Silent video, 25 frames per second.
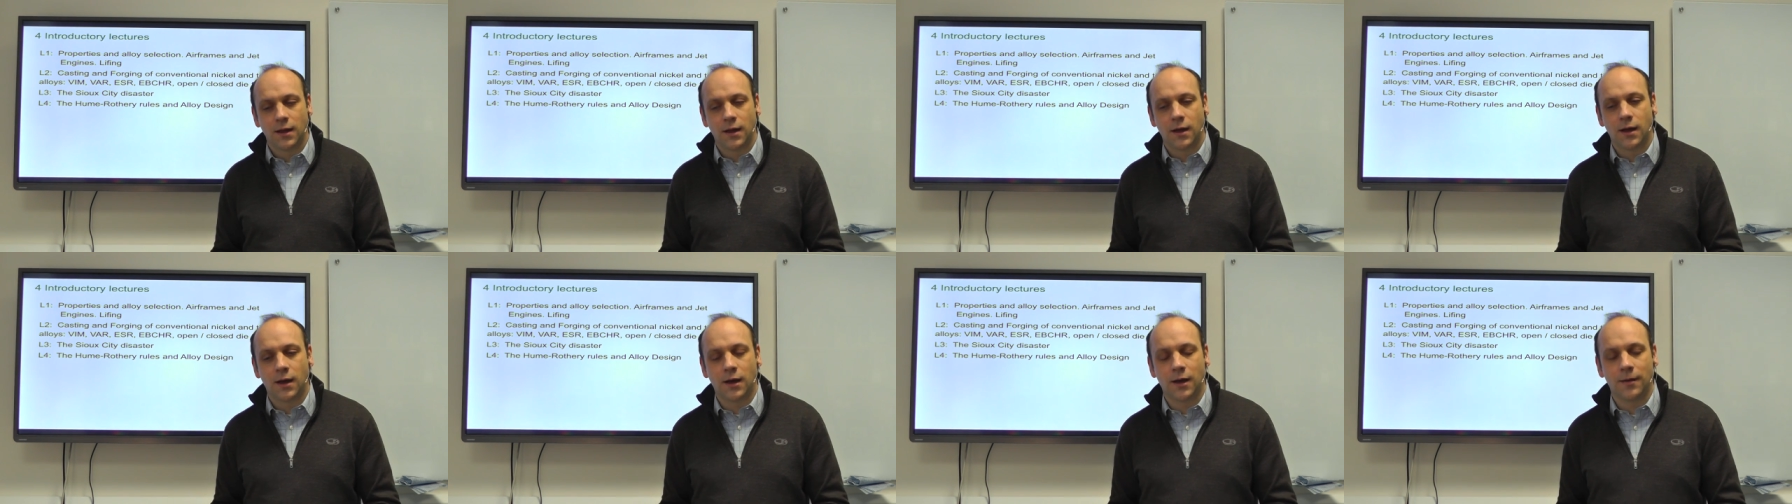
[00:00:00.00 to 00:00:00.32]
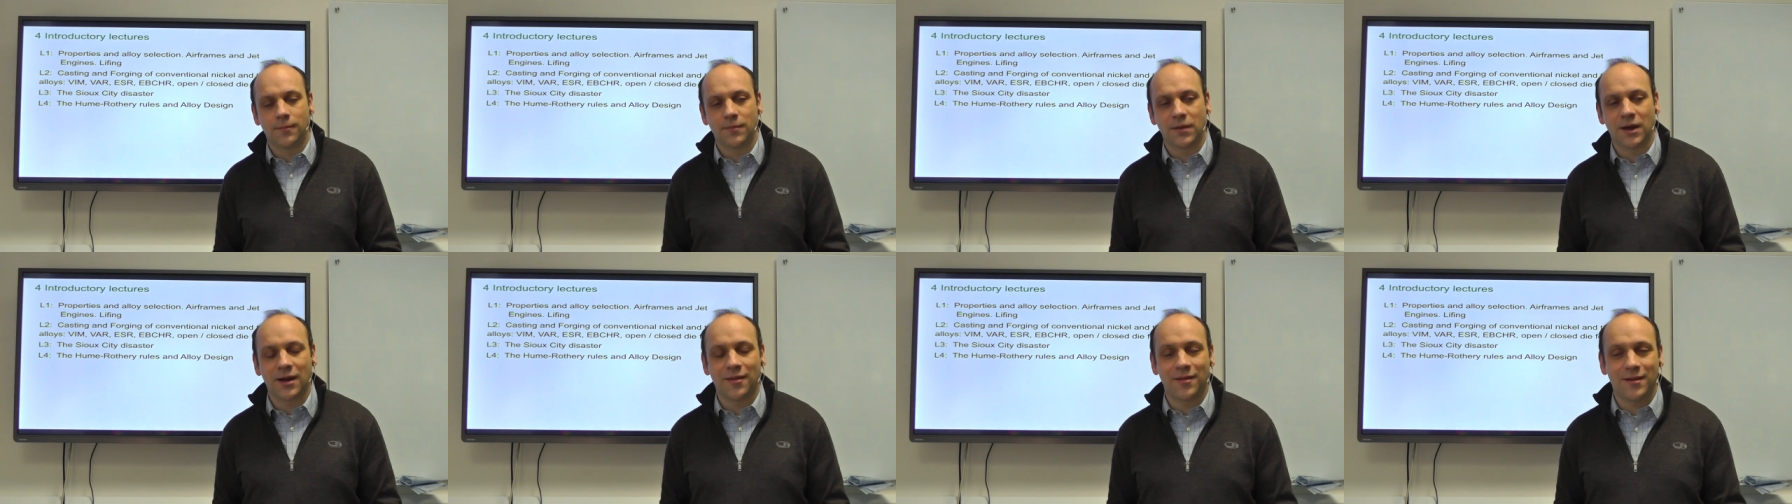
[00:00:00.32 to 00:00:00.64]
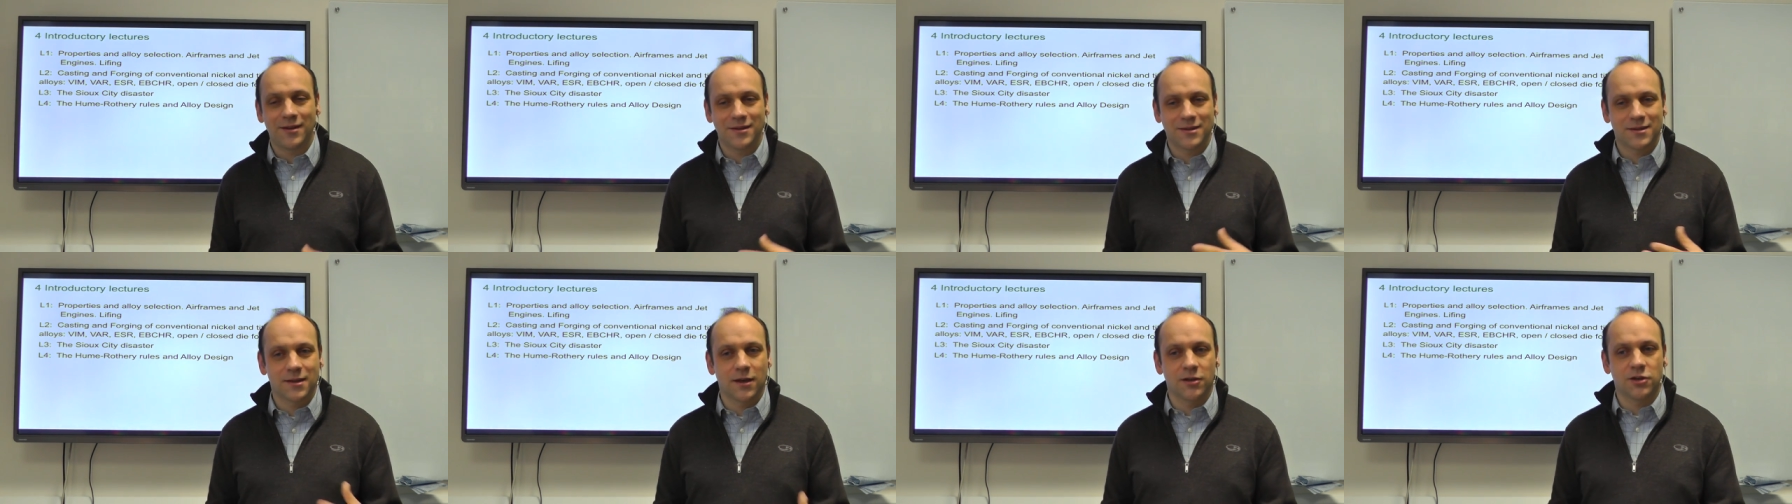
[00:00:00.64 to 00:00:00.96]
Um, and
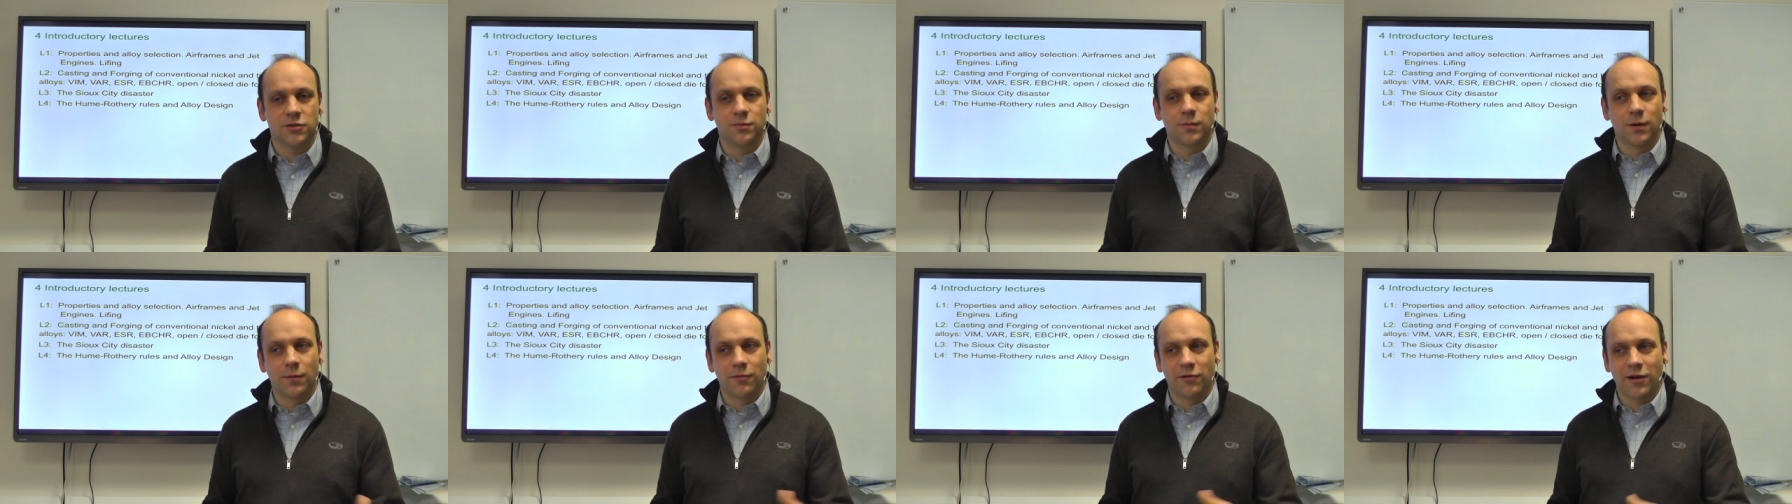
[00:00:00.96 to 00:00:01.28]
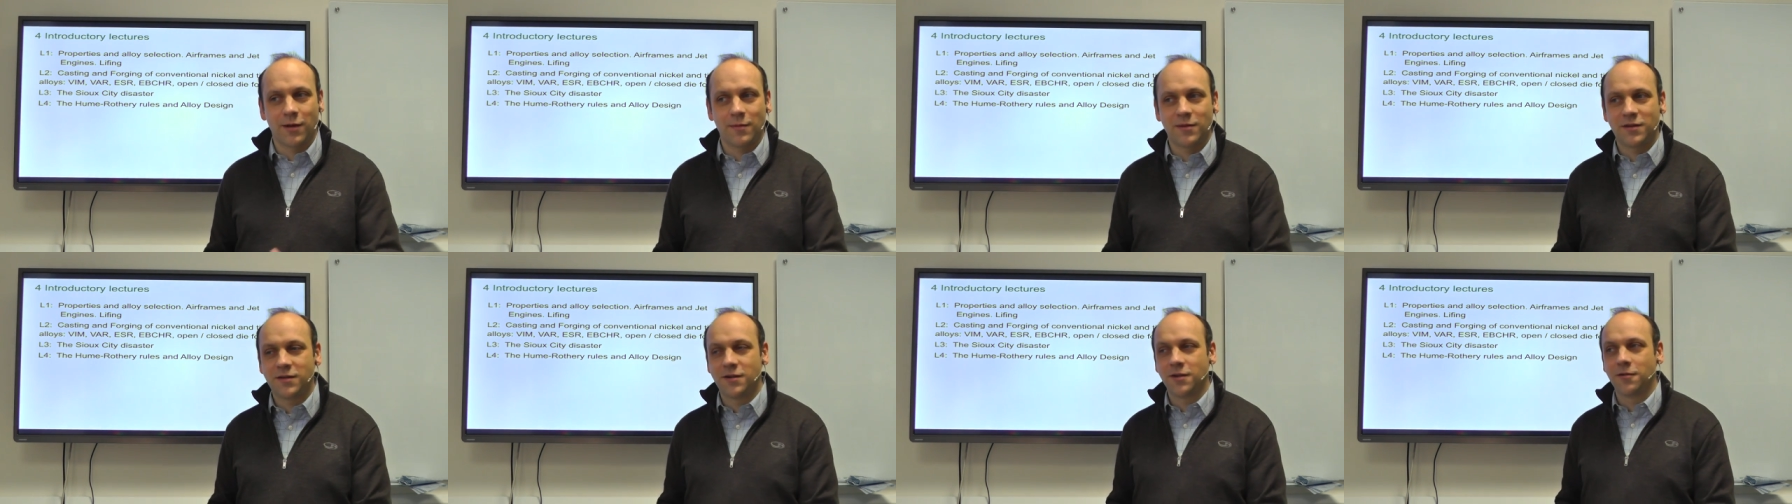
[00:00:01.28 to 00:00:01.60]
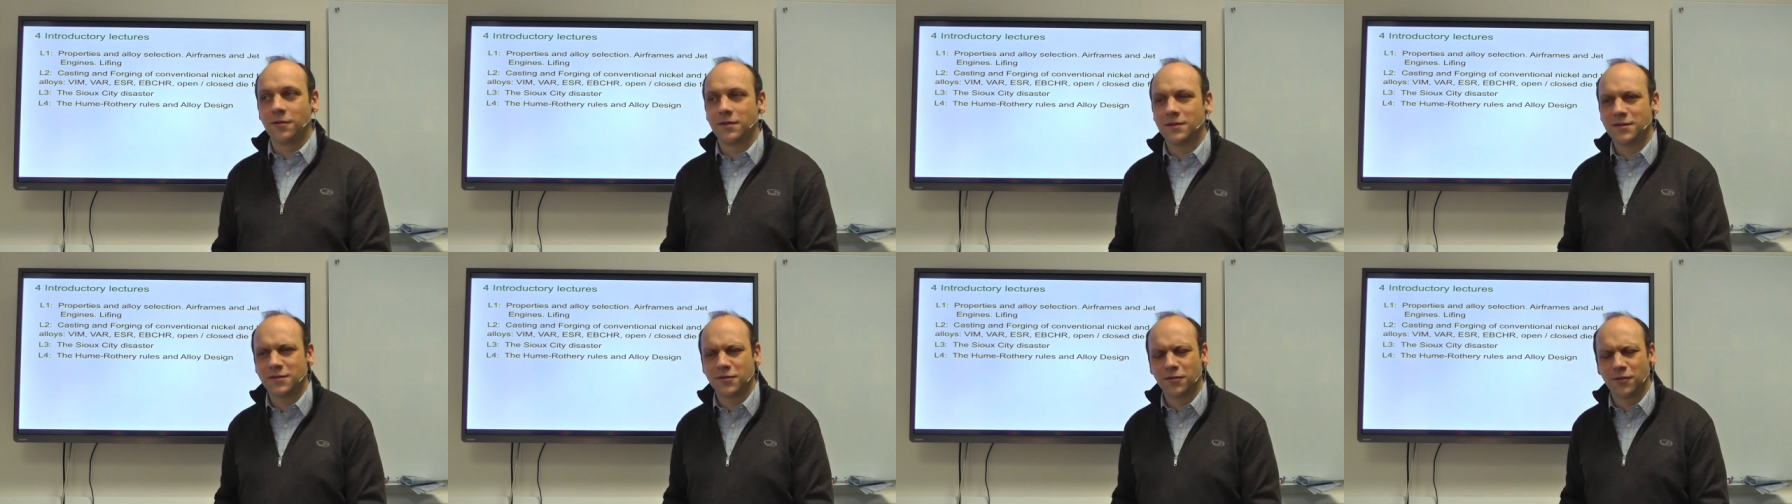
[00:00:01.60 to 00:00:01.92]
the discussion, what we're aiming to
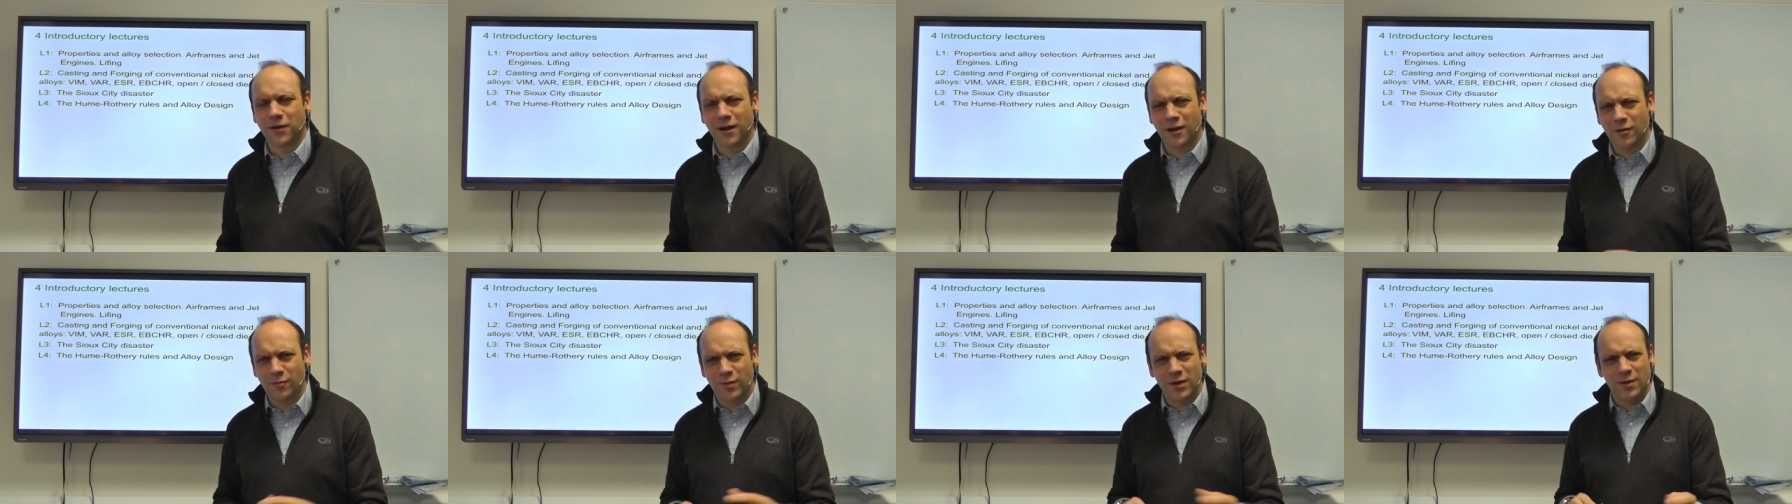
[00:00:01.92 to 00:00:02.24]
do is sort out